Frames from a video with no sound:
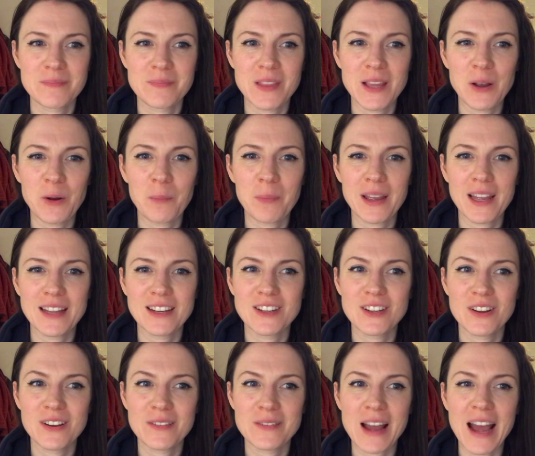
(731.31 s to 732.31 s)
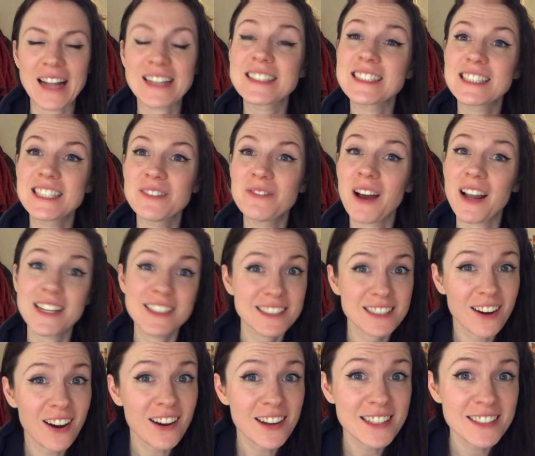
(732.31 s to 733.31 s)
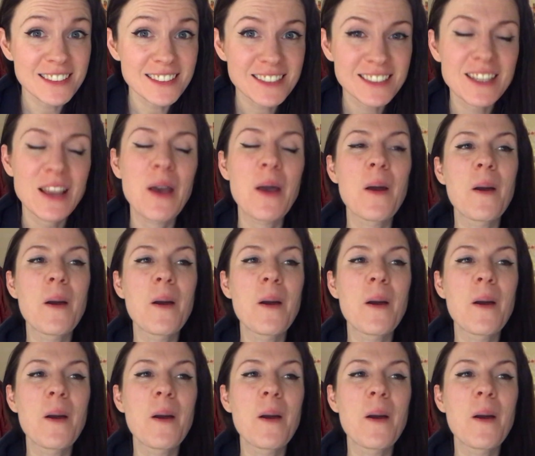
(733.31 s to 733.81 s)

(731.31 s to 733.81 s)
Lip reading: a little bit anti-Valentine's,